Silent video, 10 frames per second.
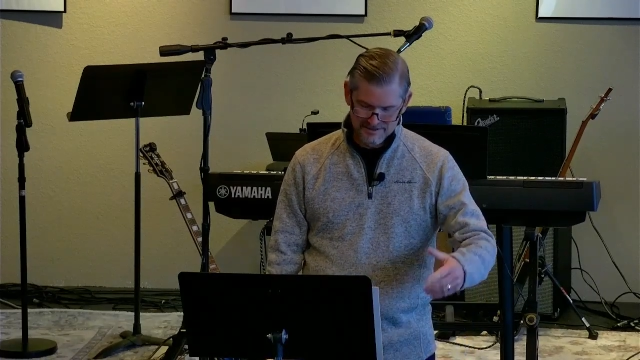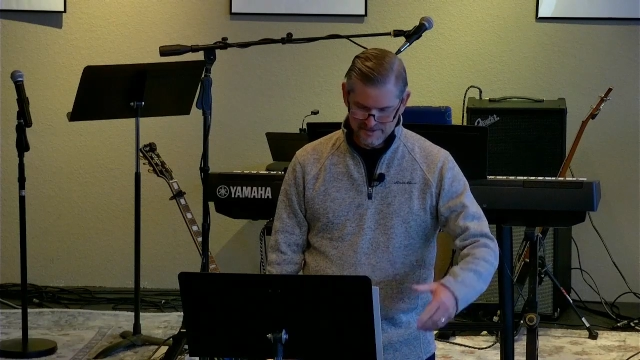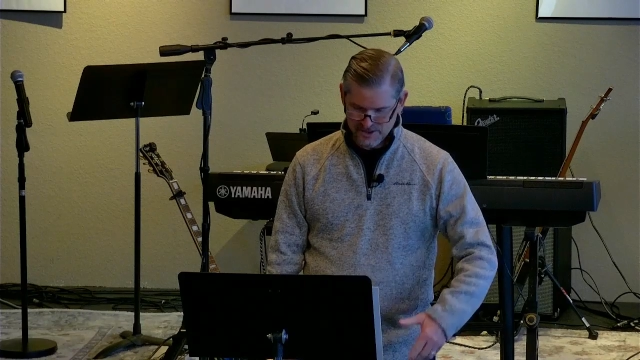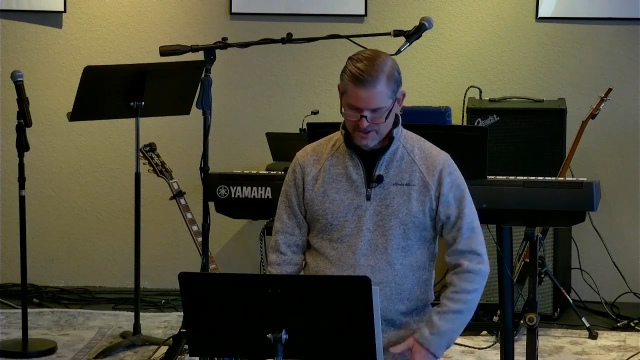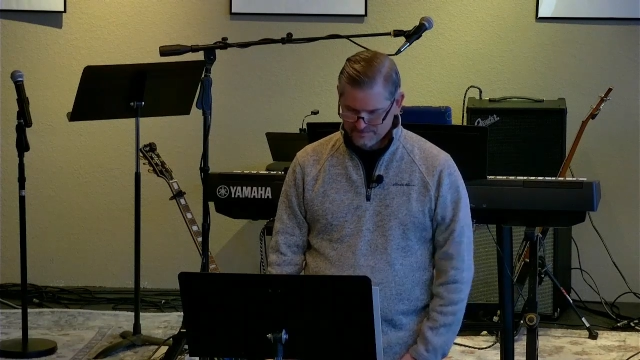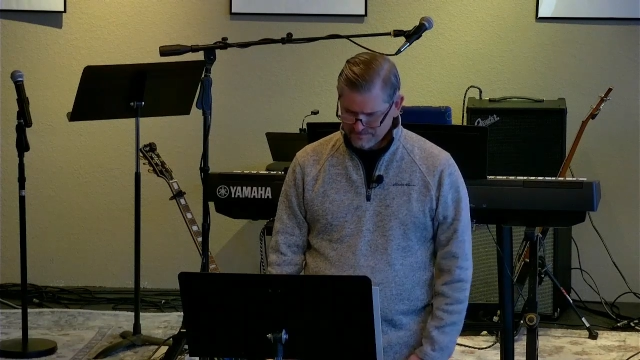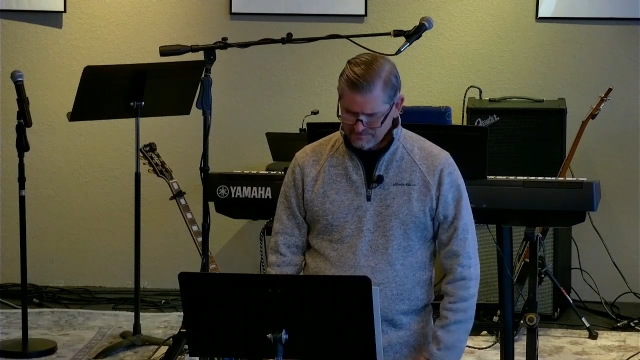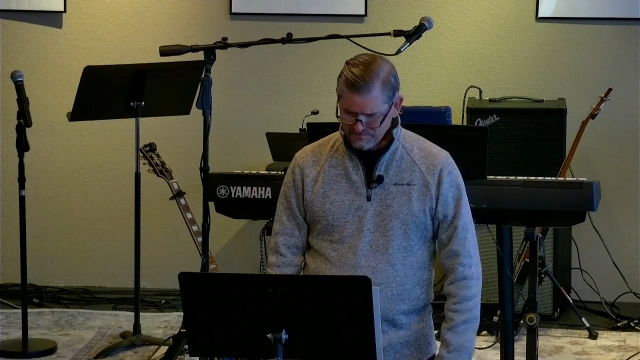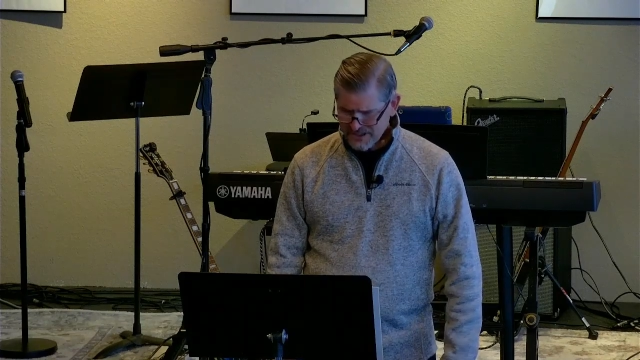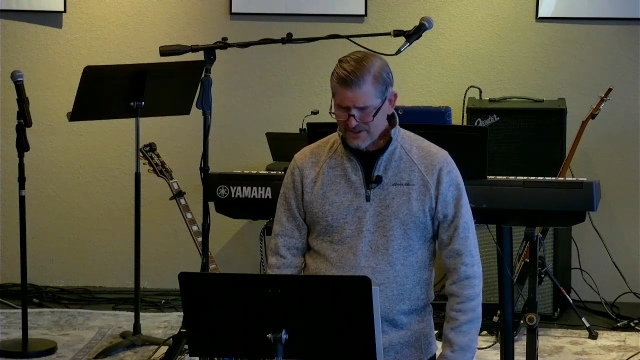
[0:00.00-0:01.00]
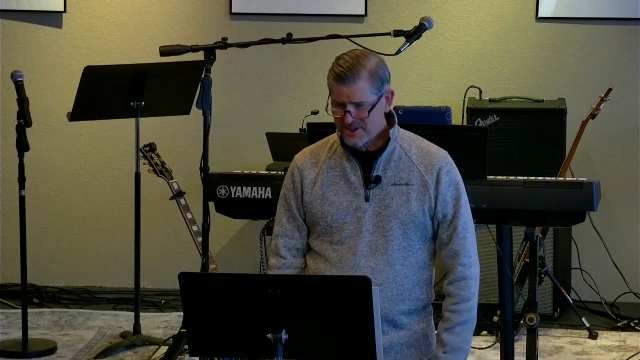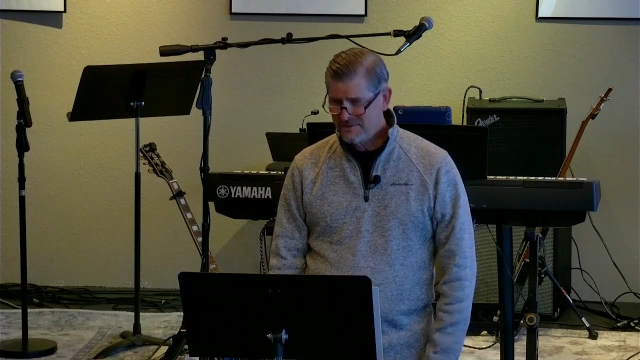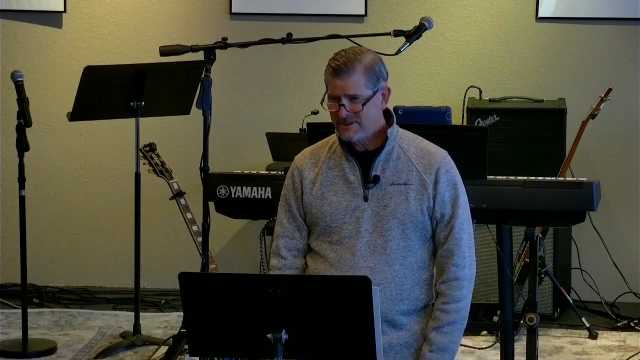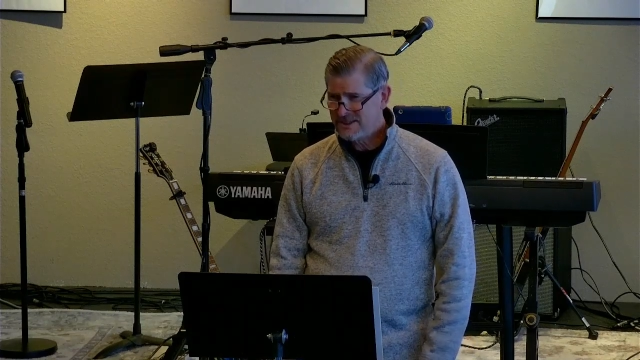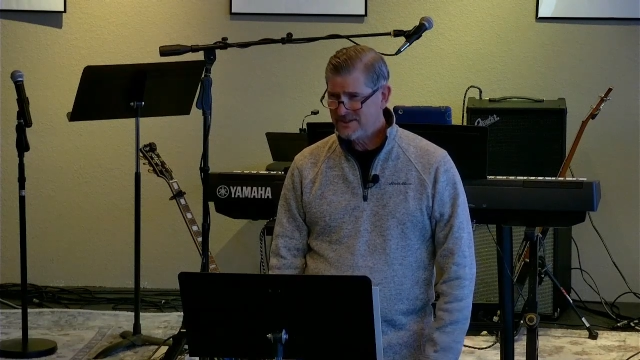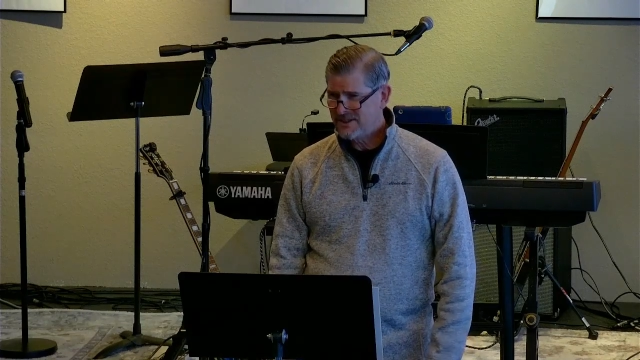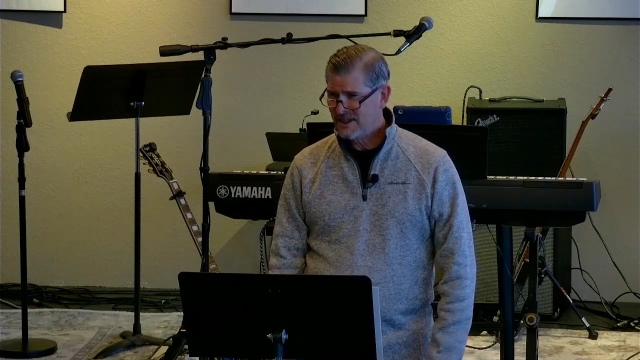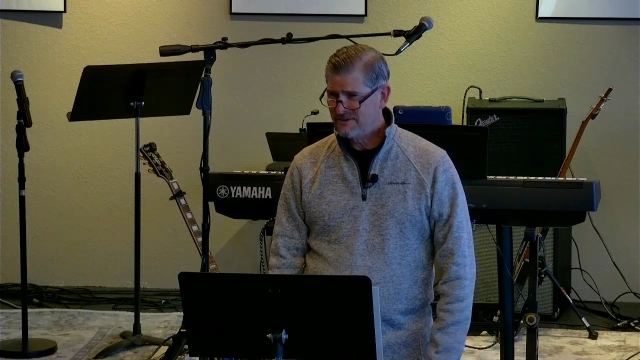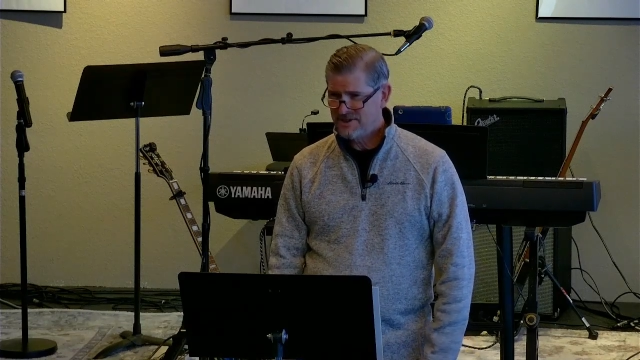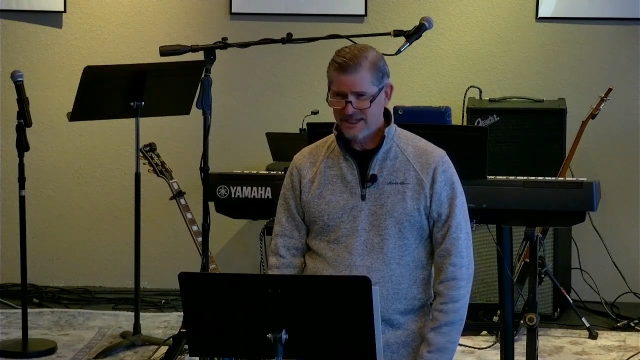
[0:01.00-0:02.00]
just jumped in on the
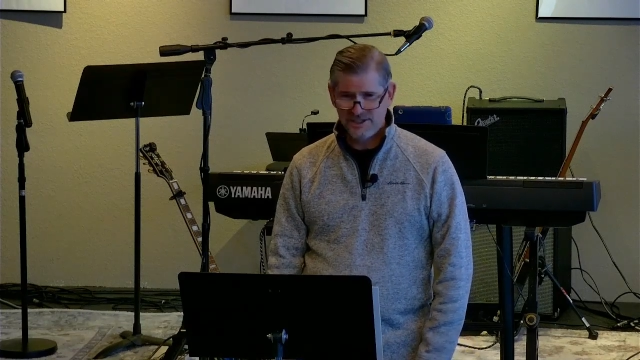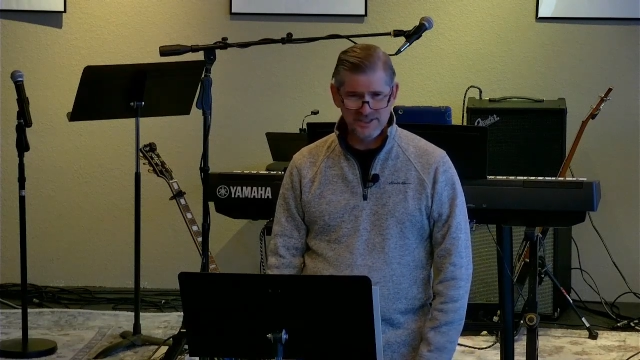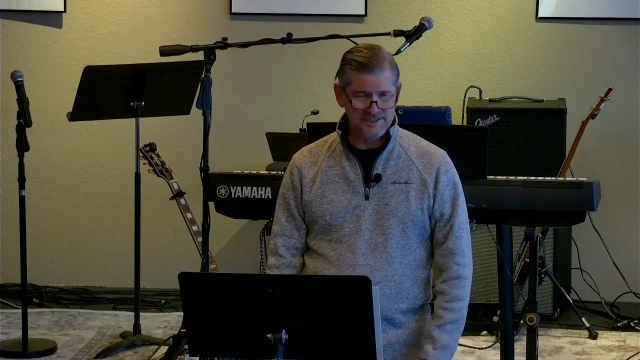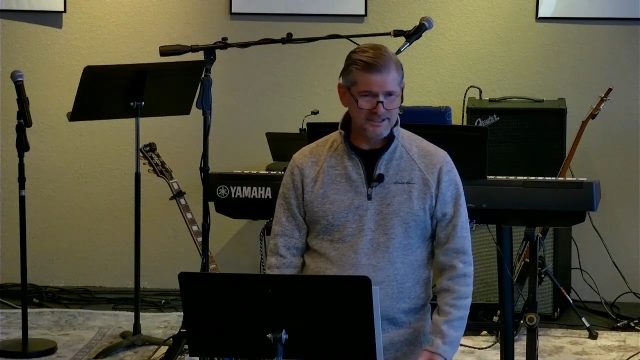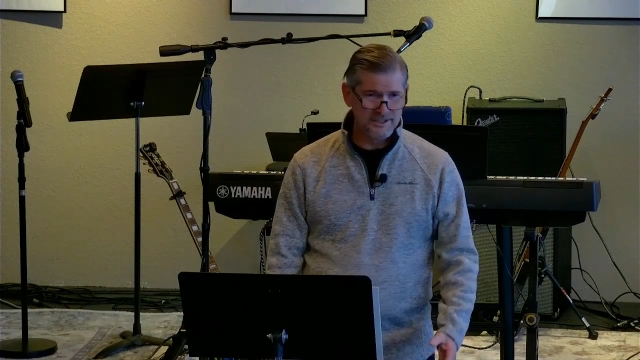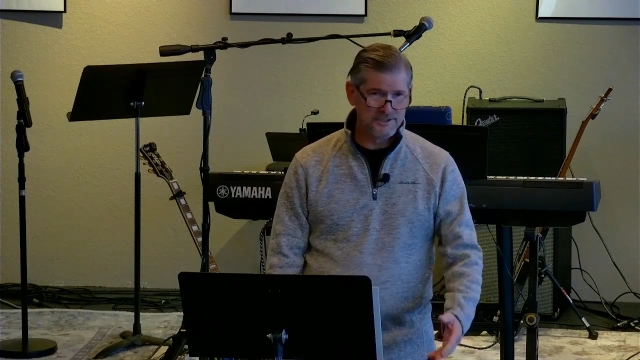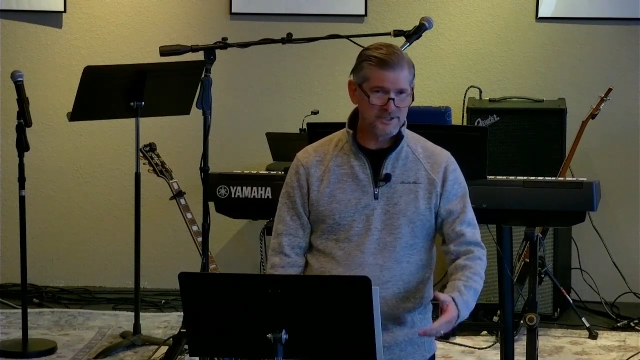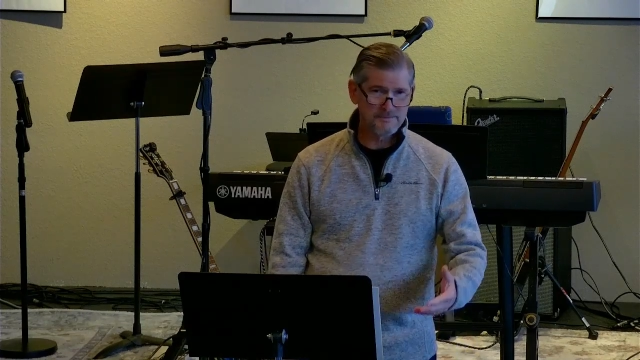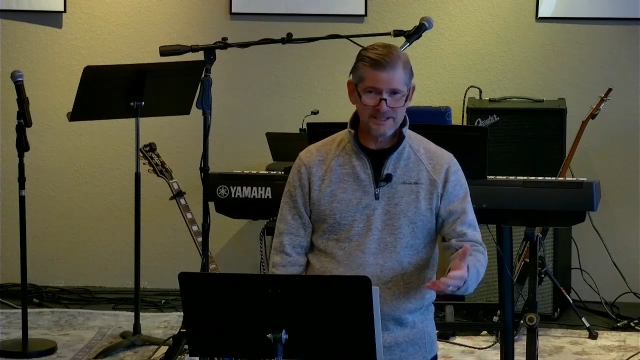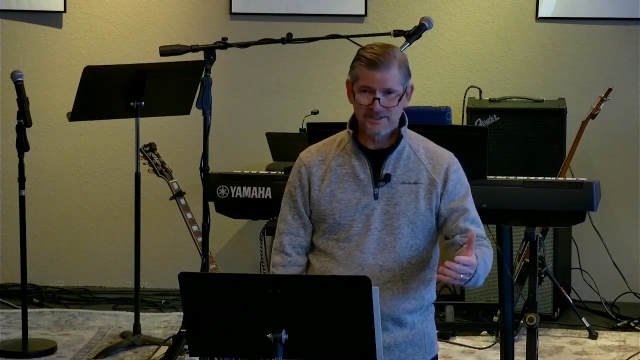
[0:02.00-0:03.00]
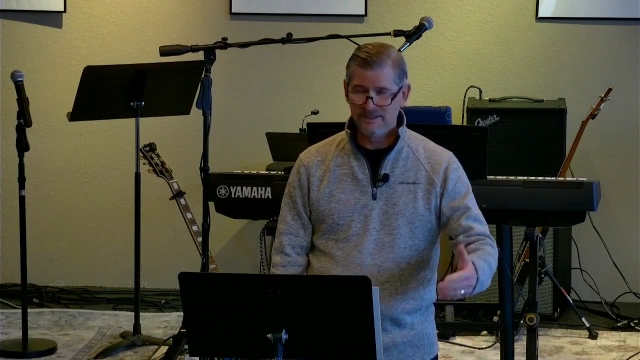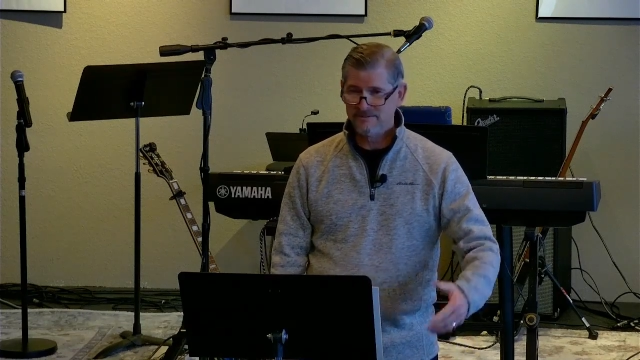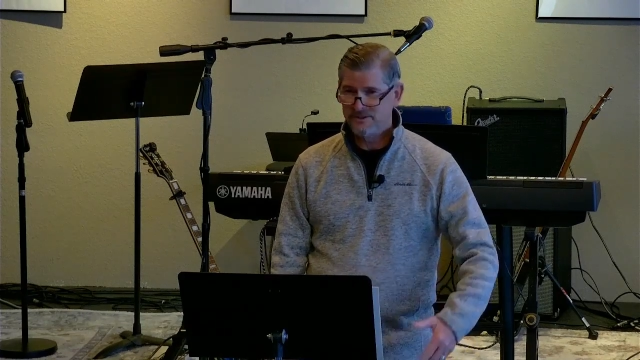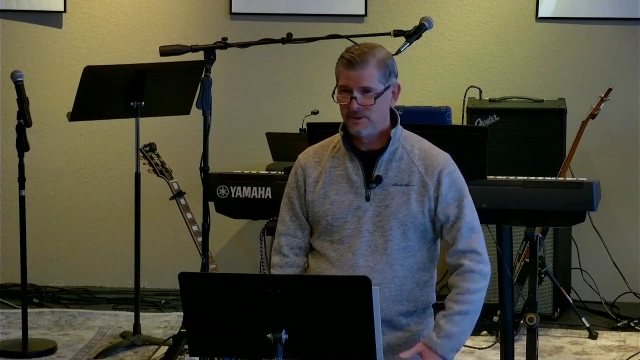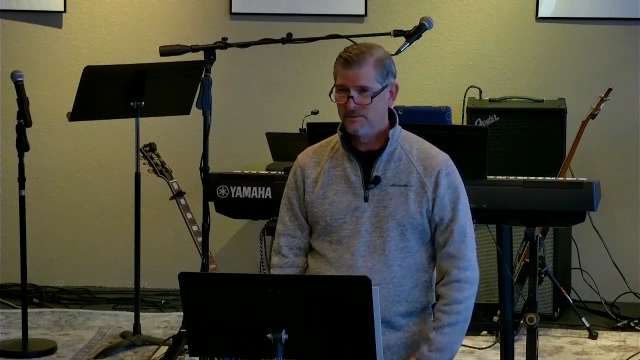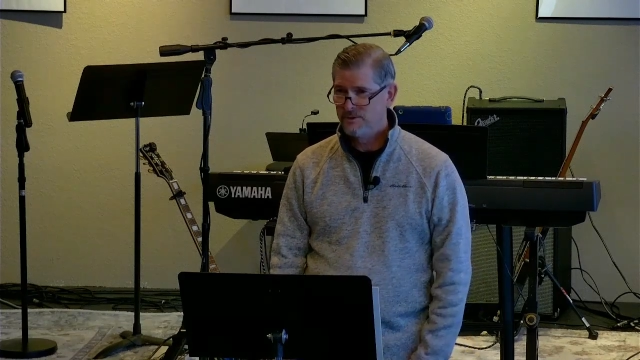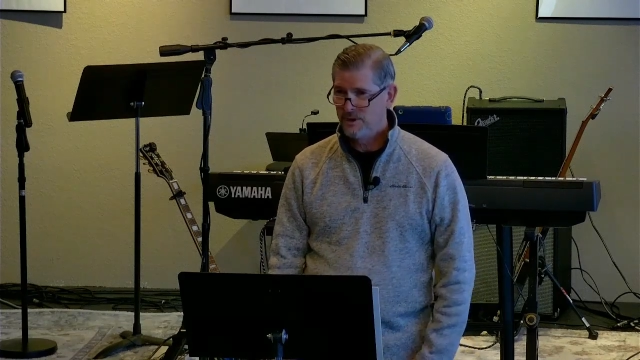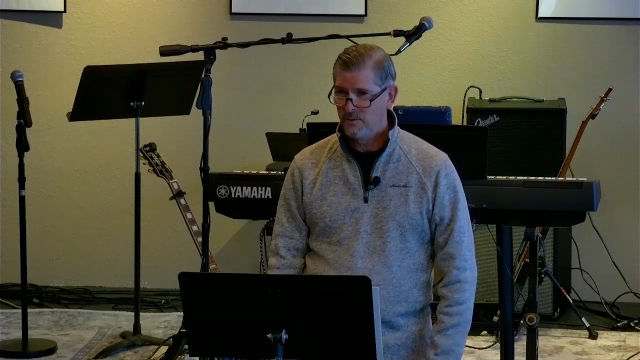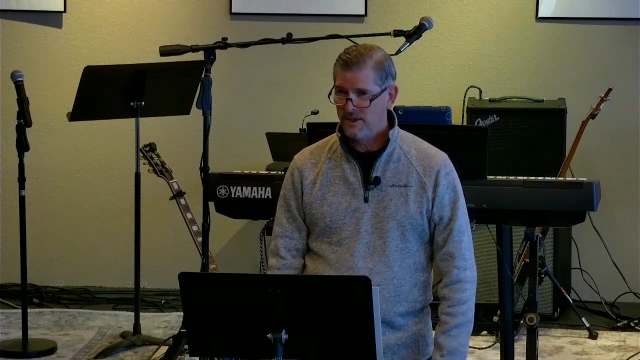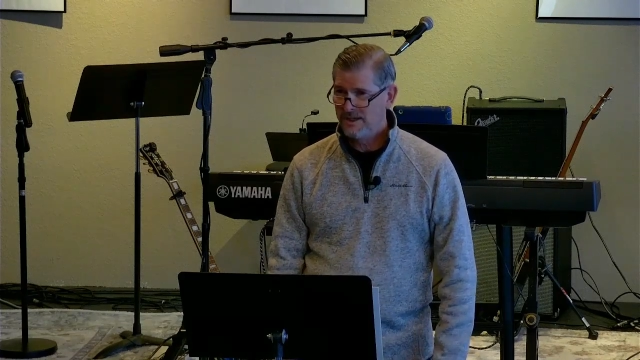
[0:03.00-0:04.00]
conversation and introduced myself and told them who I
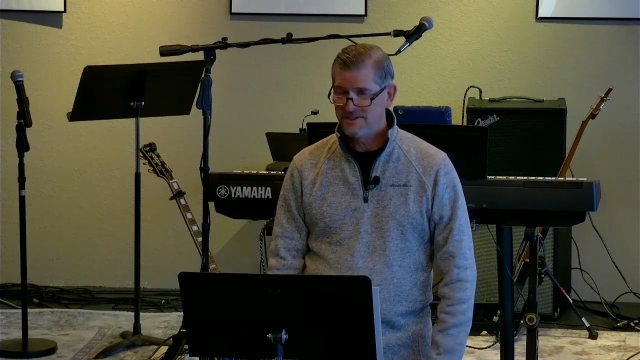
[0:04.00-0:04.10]
was,